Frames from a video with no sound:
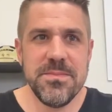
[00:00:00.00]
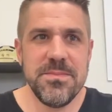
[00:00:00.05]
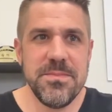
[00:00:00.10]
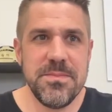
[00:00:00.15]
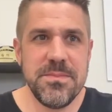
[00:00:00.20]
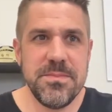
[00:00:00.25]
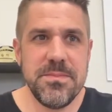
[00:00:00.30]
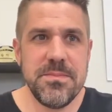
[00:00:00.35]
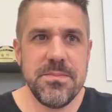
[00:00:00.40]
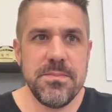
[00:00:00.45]

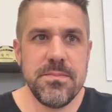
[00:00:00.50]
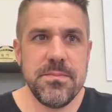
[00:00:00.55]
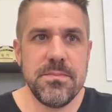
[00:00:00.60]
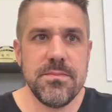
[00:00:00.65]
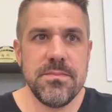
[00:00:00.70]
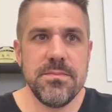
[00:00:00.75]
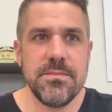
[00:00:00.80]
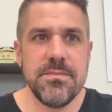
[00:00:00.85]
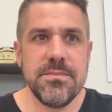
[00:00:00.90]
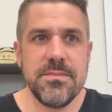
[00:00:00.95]

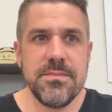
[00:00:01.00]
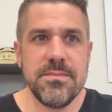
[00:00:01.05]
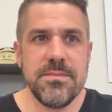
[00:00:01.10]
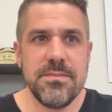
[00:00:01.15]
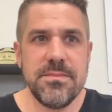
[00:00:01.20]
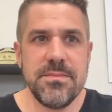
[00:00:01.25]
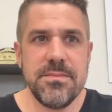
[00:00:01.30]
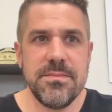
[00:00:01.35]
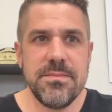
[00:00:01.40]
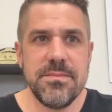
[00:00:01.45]

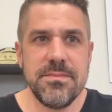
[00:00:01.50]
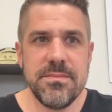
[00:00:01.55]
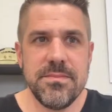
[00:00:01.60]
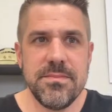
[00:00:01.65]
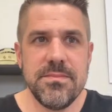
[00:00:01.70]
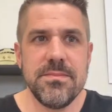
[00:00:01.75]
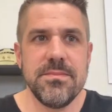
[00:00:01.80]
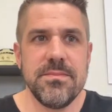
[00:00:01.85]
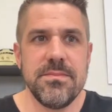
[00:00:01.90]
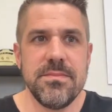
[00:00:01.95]

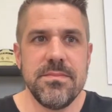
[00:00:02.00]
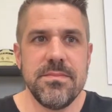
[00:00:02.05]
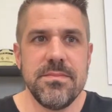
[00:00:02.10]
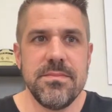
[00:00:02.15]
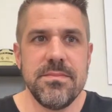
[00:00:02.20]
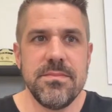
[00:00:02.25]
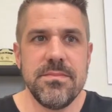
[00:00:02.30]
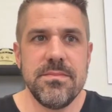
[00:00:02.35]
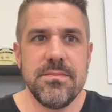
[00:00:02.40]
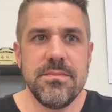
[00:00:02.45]

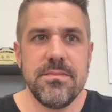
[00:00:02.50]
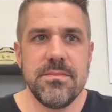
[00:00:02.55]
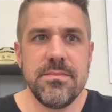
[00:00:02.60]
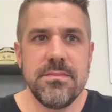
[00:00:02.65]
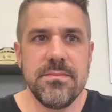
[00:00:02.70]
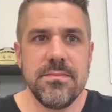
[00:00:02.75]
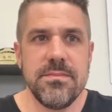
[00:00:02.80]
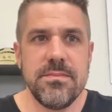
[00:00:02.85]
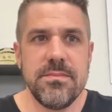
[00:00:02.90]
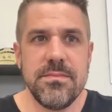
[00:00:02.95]

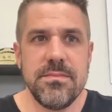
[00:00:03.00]
The person shown says nothing.